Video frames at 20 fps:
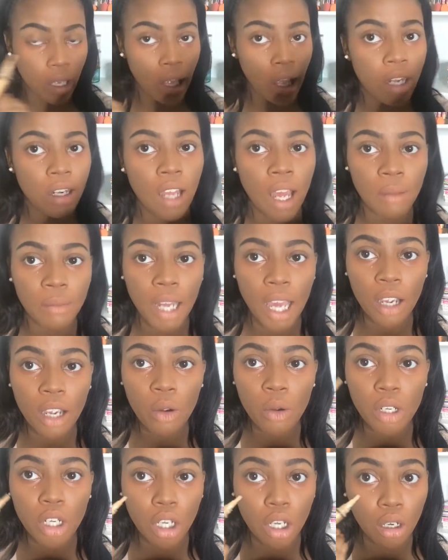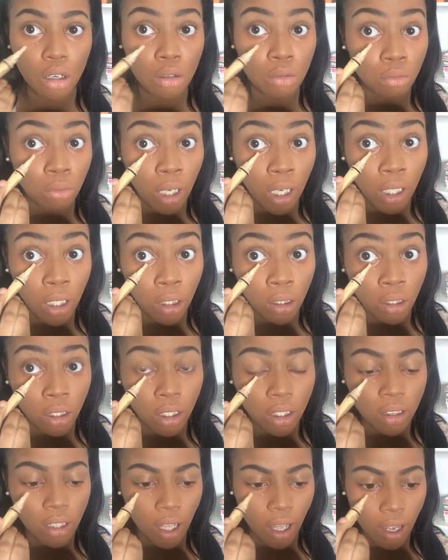Again, I'm not going to go right
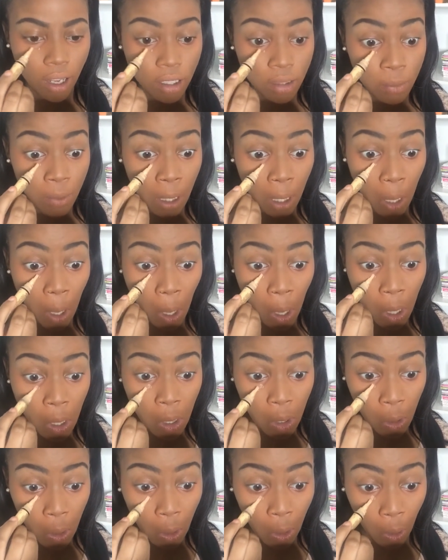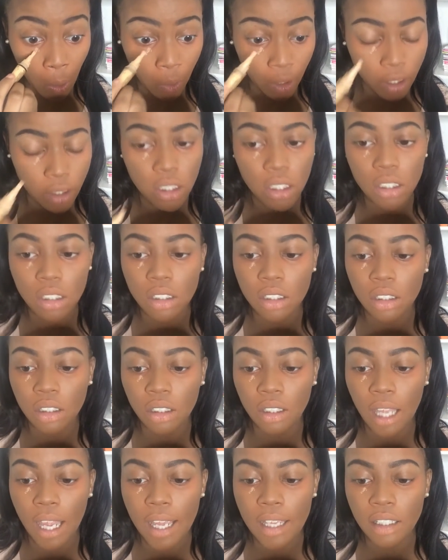underneath the eyes, because, you know, that's just
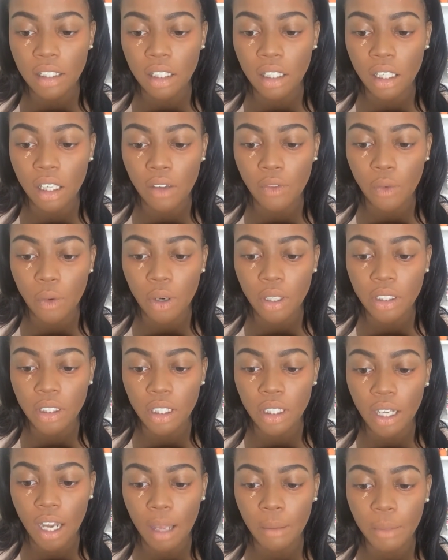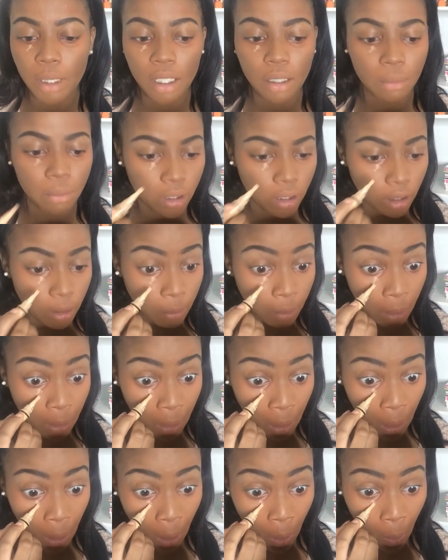asking for it to not be completely
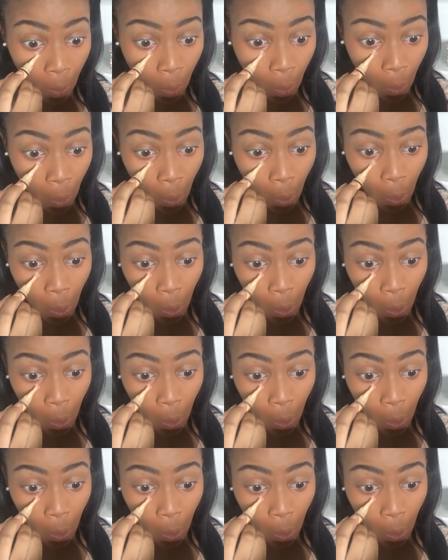blended out.